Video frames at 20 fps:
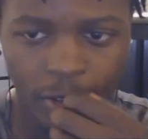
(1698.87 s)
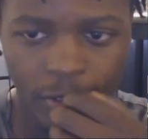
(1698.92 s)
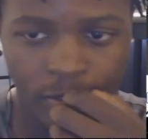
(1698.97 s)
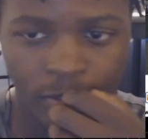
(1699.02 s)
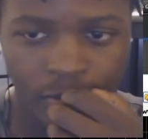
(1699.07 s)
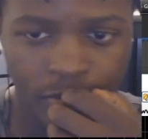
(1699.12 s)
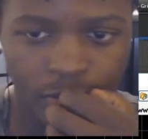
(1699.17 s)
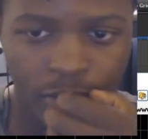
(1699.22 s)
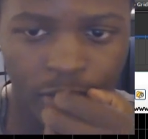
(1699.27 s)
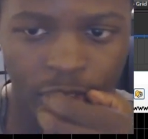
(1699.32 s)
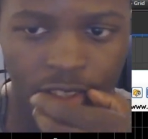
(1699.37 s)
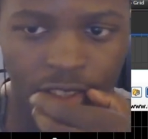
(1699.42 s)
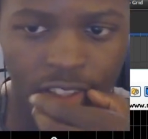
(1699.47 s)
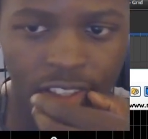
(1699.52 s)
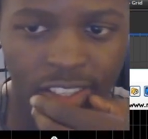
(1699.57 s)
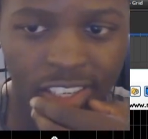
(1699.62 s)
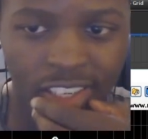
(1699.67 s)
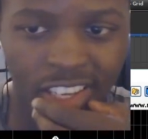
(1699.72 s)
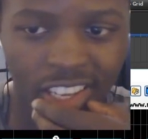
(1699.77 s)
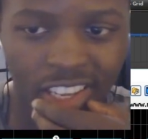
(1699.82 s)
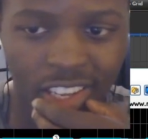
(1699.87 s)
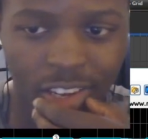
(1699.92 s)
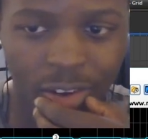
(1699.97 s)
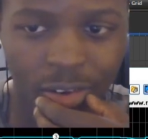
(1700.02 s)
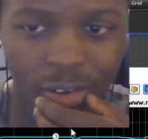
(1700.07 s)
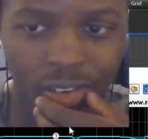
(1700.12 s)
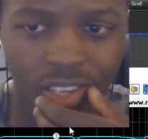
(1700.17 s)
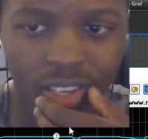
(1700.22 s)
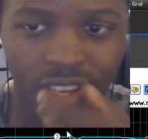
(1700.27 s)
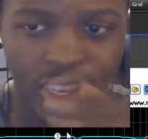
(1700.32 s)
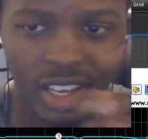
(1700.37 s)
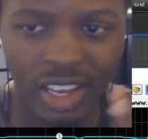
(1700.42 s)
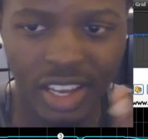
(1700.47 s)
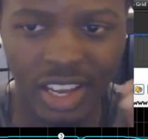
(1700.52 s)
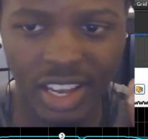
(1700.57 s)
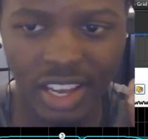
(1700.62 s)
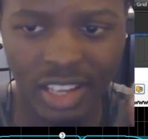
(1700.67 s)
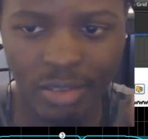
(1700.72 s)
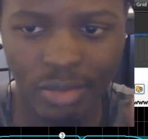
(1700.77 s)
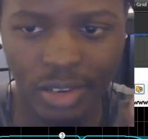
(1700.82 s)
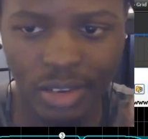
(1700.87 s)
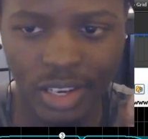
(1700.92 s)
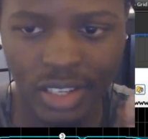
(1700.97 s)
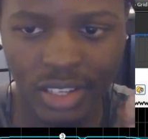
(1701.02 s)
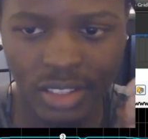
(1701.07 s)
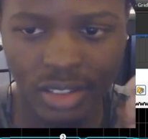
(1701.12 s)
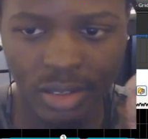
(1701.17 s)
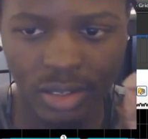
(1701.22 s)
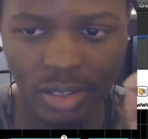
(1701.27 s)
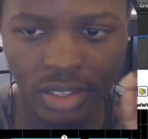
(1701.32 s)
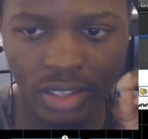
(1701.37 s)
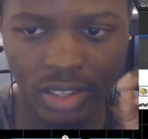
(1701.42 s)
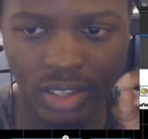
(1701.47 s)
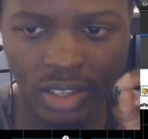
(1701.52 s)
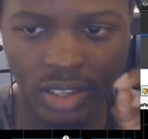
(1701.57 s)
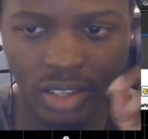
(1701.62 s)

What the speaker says: but the only thing